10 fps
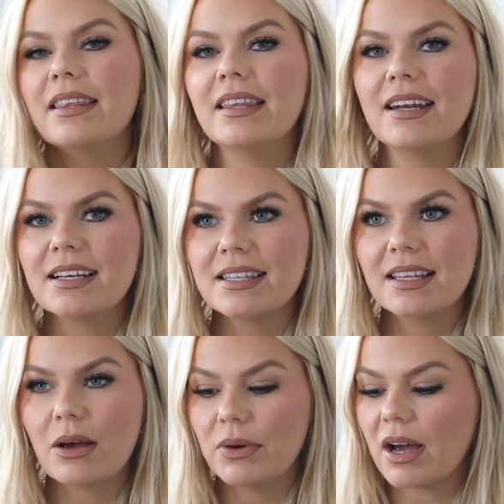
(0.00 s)
And the next
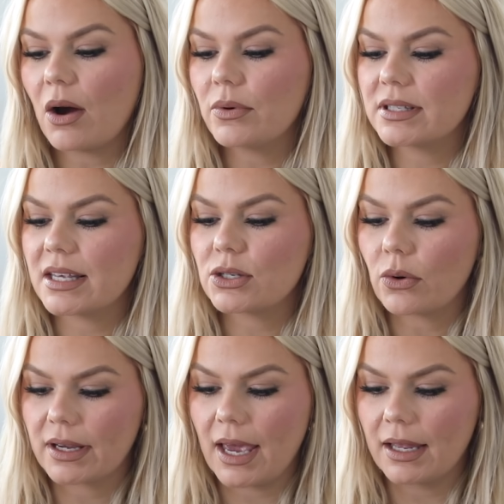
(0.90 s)
thing that we got was this
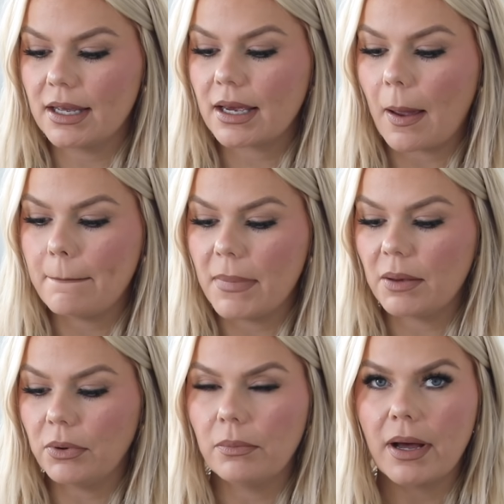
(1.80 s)
organic
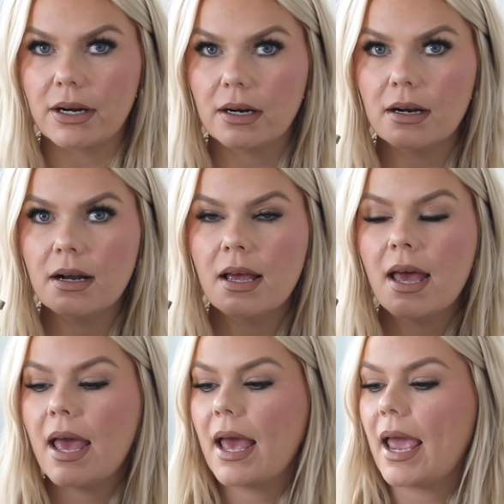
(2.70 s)
maple butter.
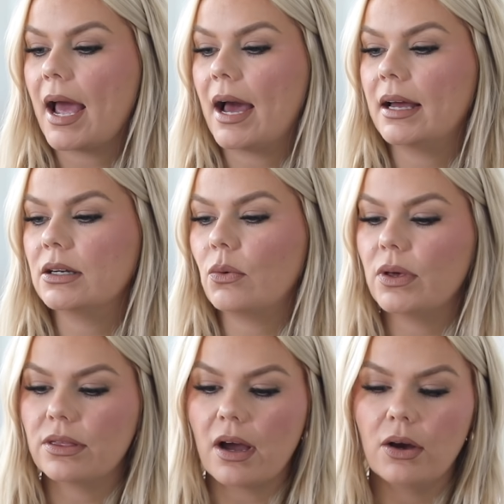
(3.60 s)
And
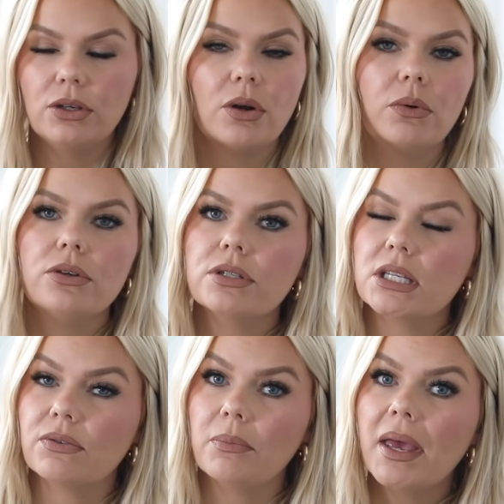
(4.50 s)
we thought, you know, we'll use
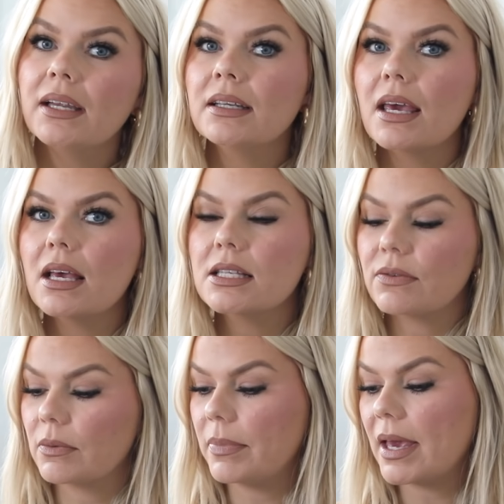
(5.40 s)
this for pancakes,
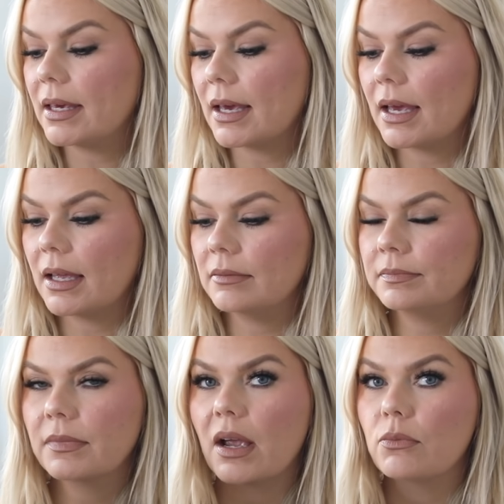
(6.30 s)
for bacon.
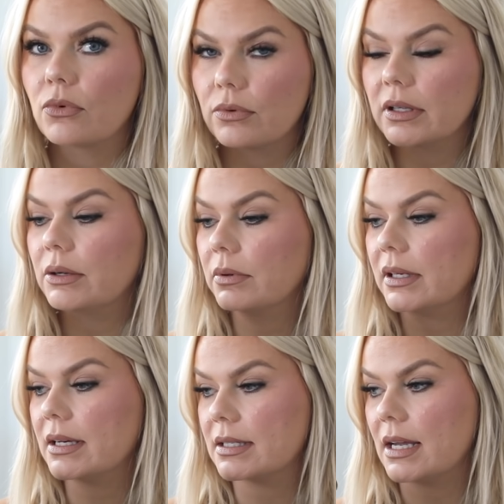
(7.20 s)
I'm really,
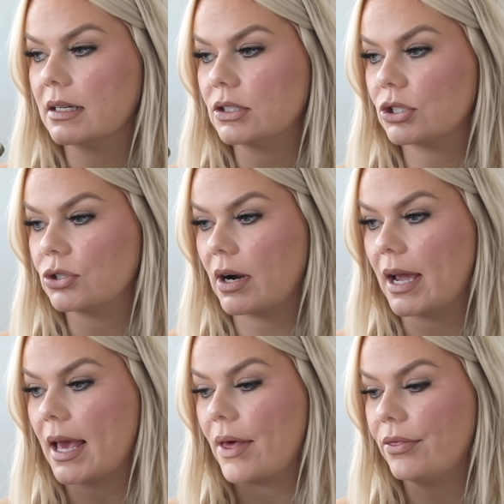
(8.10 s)
really excited to
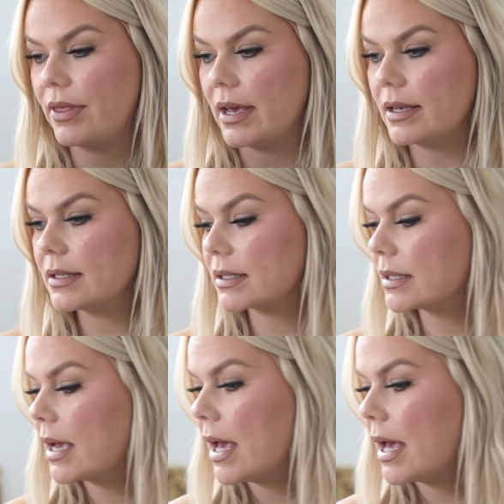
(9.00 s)
try this.